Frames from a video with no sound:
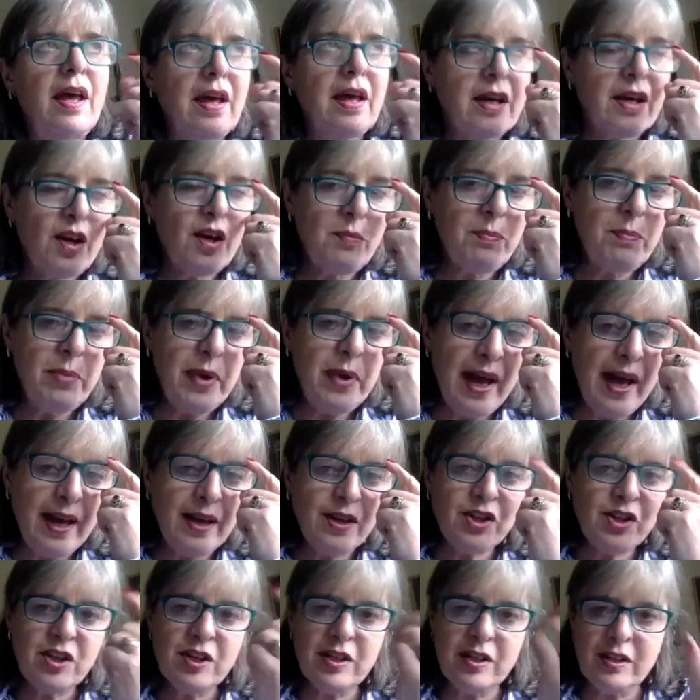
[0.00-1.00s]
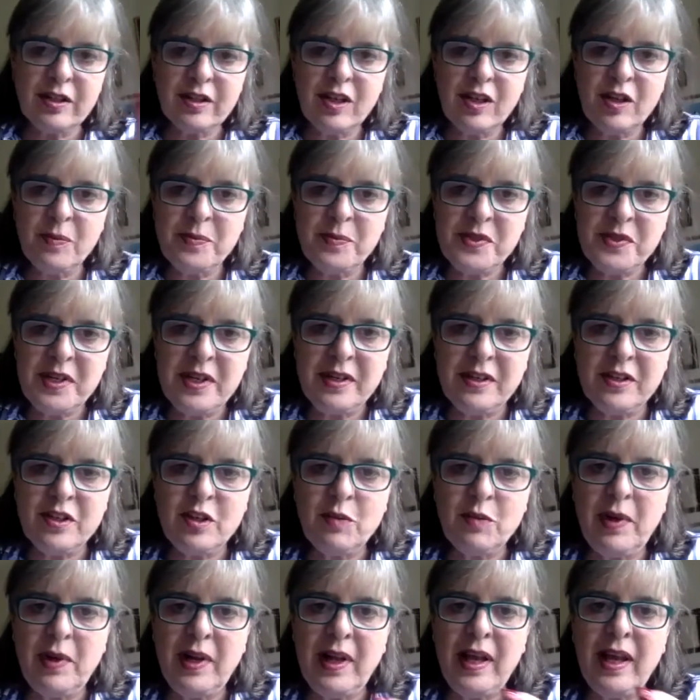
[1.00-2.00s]
compassion comes into
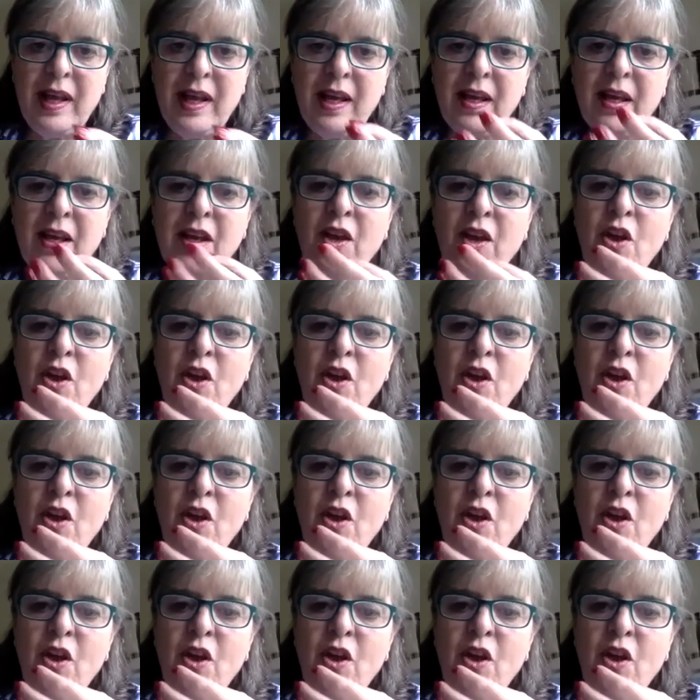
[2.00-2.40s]
play.